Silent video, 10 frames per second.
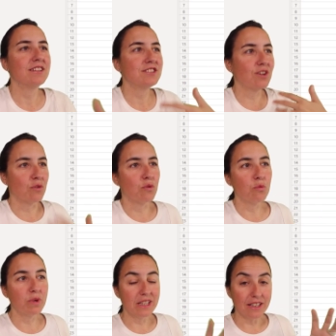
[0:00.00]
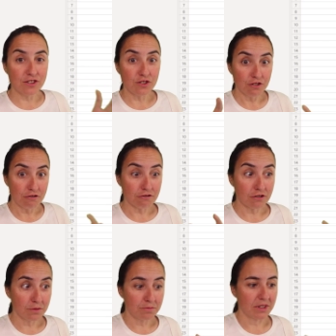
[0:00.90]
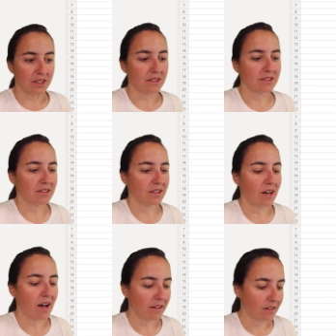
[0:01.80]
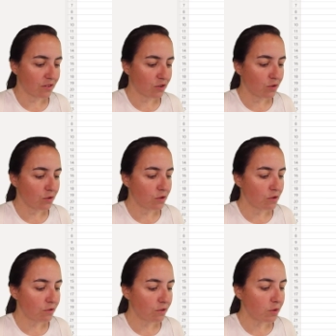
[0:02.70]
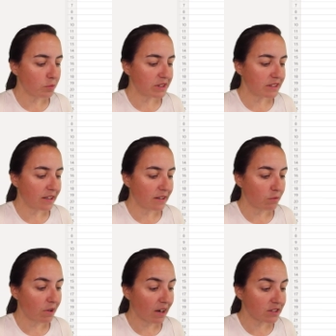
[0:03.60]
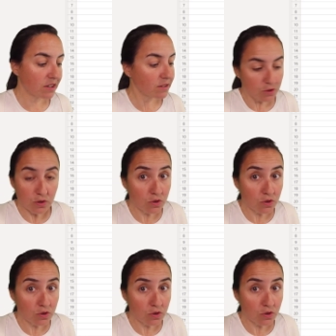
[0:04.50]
So we need to group this. And to group the data, we're actually, you